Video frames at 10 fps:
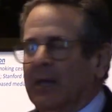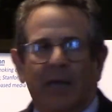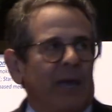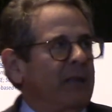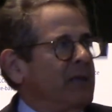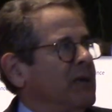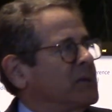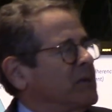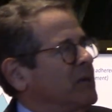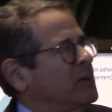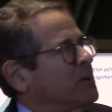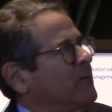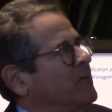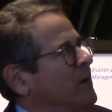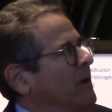And the incidence
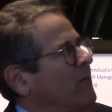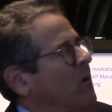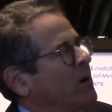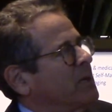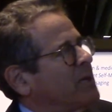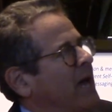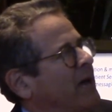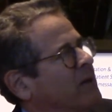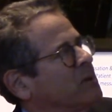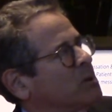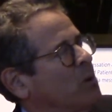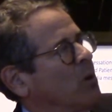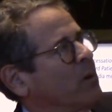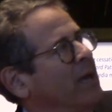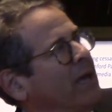of heart attack and
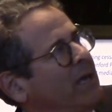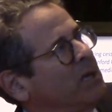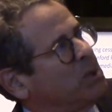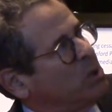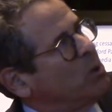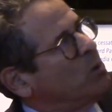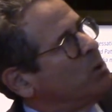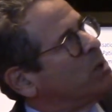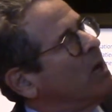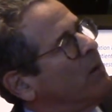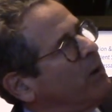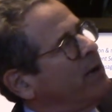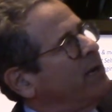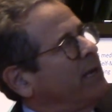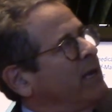stroke is huge, but
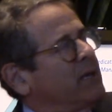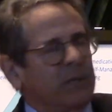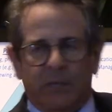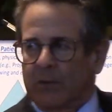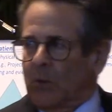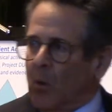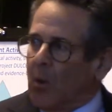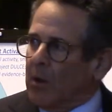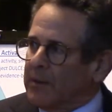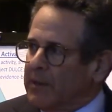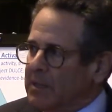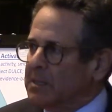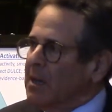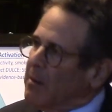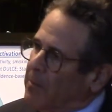it is in all these
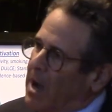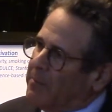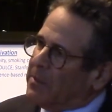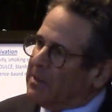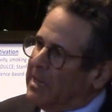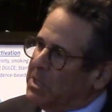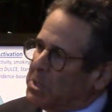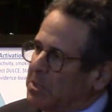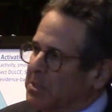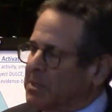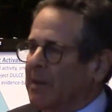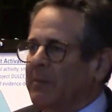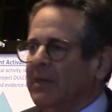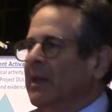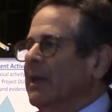populations. I
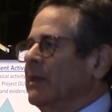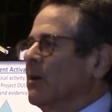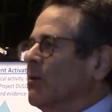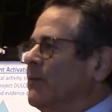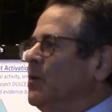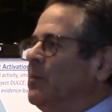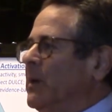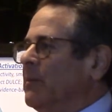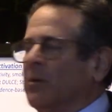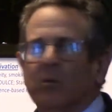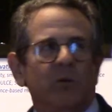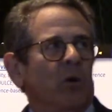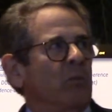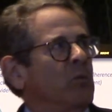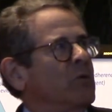mean, there are a few people who
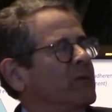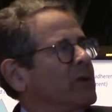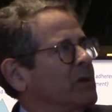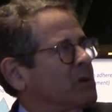don't move to this